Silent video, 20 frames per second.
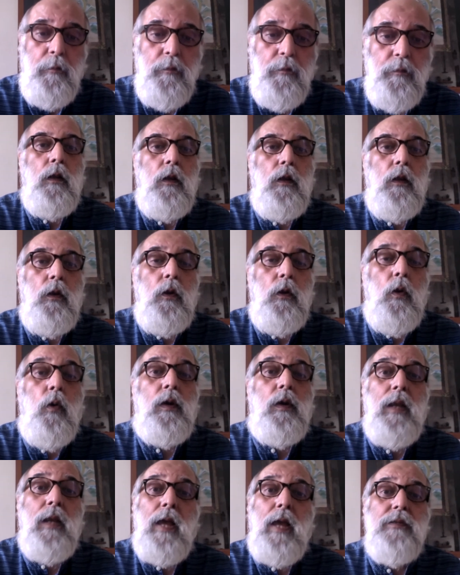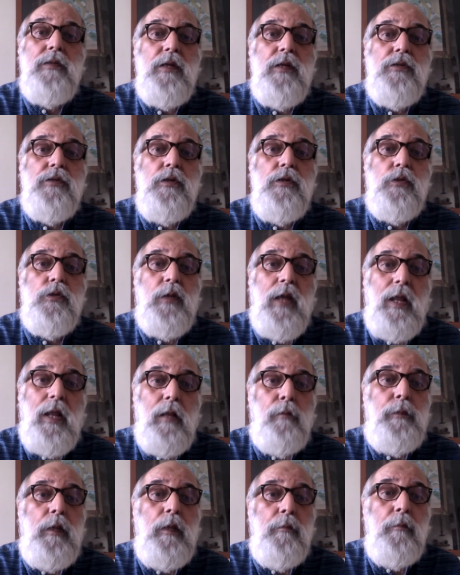Localization should
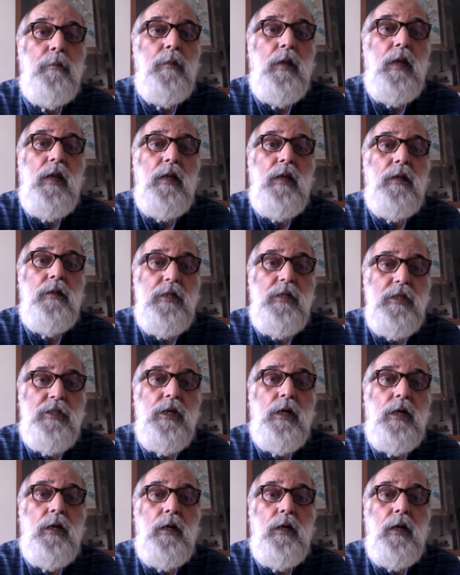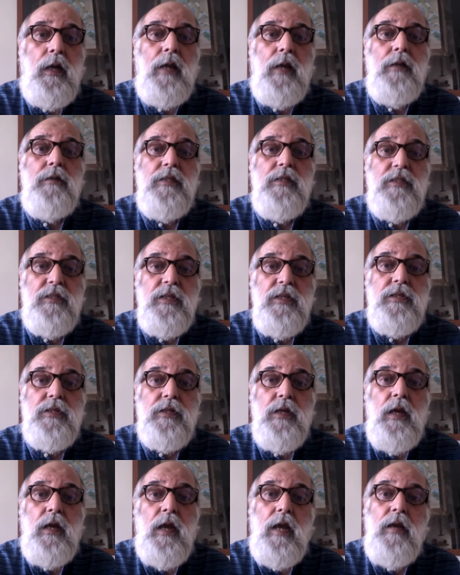help them deter and
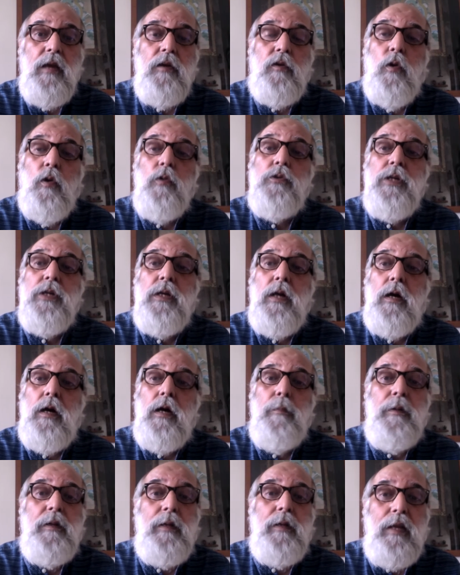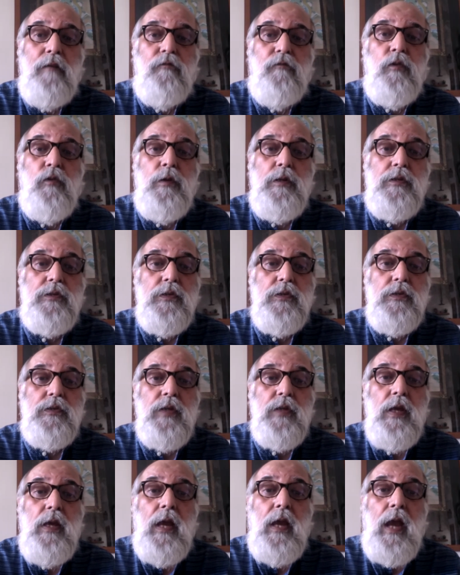resist encroaching urban
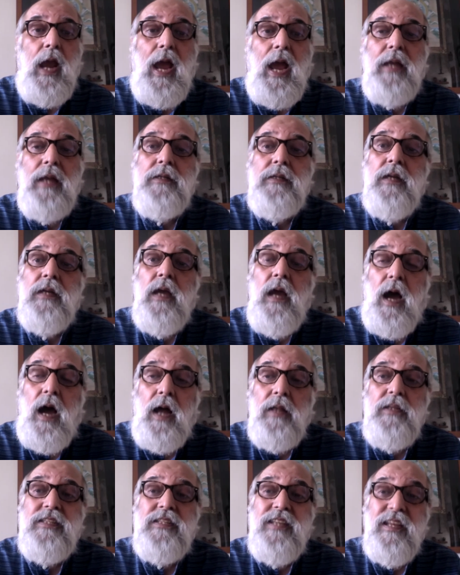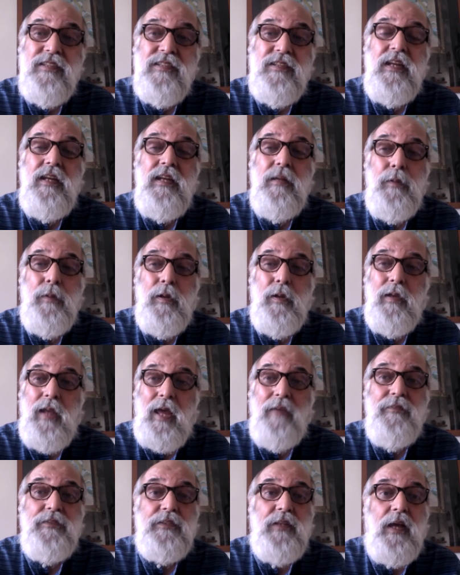influences and unsustainable
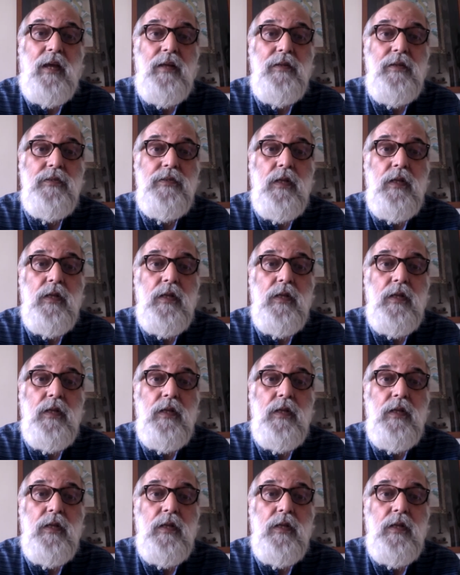lifestyles